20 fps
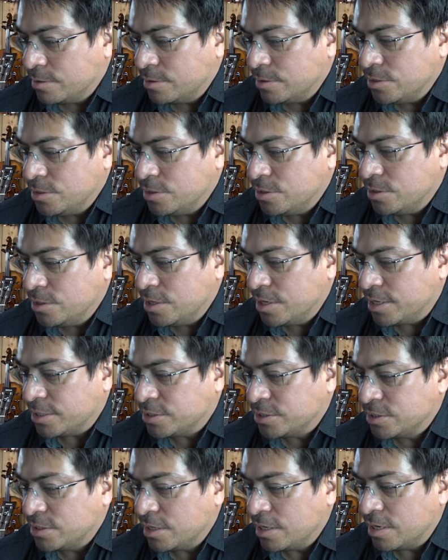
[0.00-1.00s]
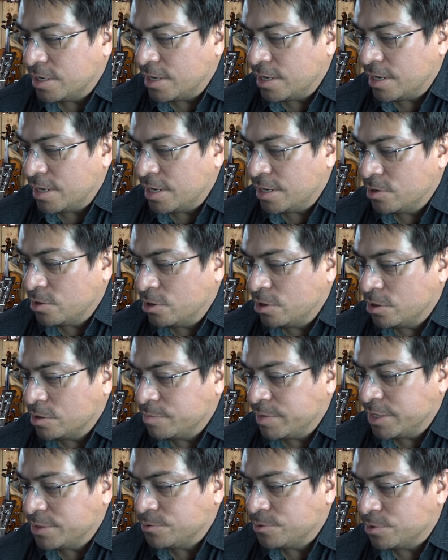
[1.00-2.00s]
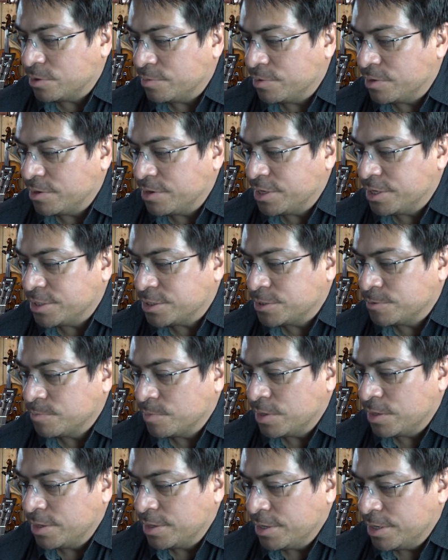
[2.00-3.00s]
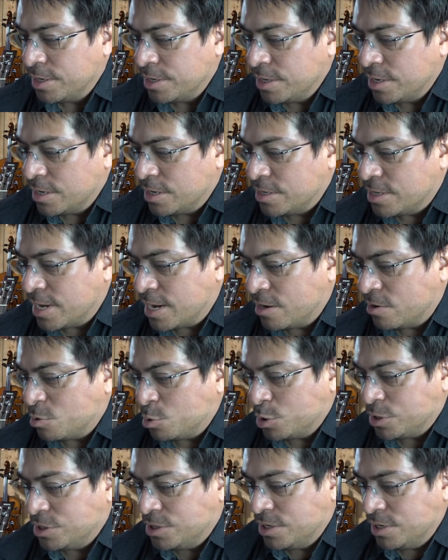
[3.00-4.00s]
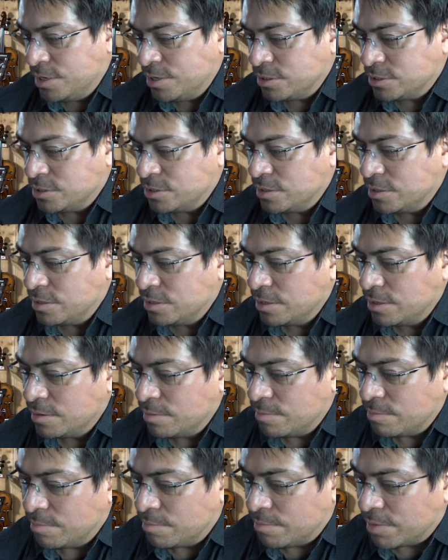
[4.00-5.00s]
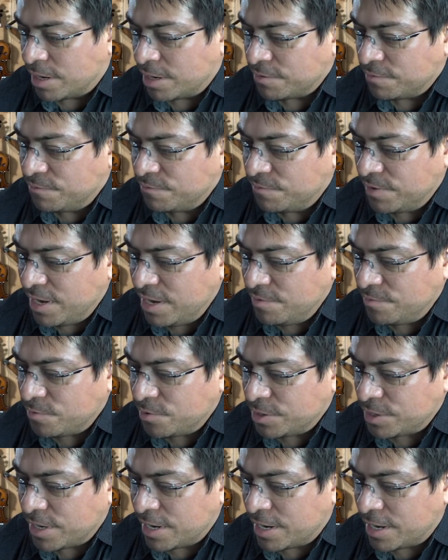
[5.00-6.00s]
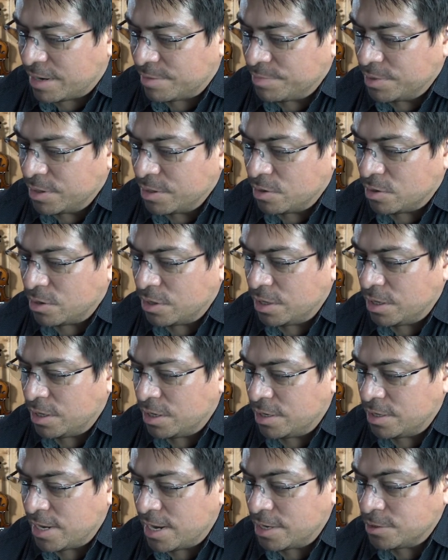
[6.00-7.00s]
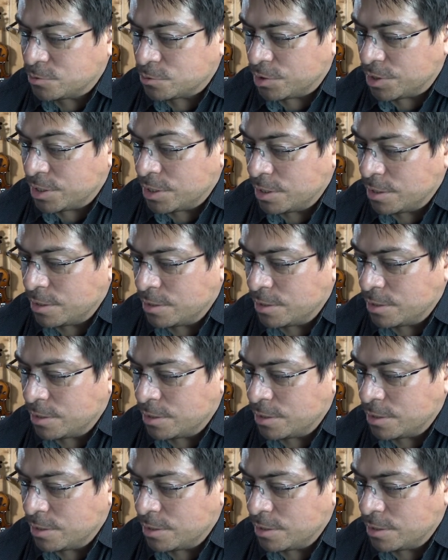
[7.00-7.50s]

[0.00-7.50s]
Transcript: Yes, analog metronome. There it is. Now, here's my favorite app in Android.